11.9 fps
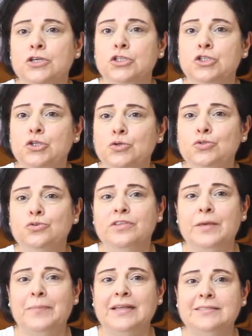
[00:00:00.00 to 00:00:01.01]
due to
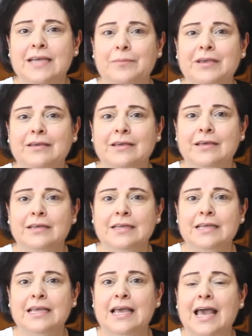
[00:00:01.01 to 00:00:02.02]
the pandemic
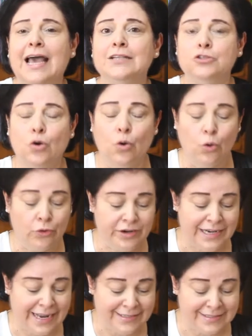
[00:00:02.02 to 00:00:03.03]
and all
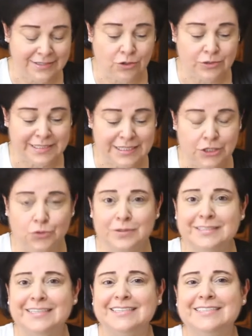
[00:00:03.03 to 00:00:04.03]
related
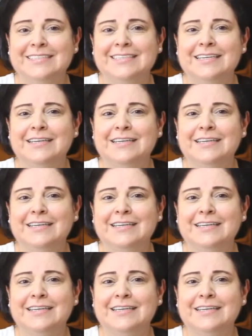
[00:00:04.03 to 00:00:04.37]
consequences?